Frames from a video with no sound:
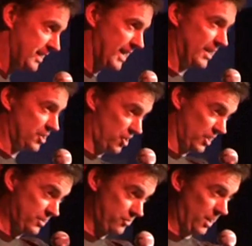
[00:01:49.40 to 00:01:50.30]
had a
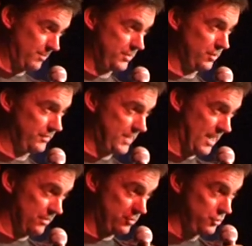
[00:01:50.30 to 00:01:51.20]
G-stripe, sort of
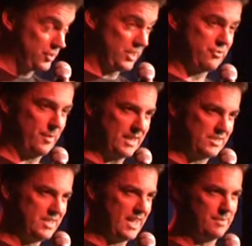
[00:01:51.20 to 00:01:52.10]
down, 2 G-stripes
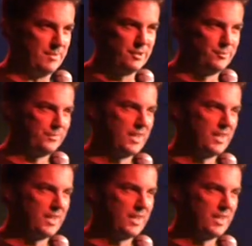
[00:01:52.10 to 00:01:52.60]
actually down the middle.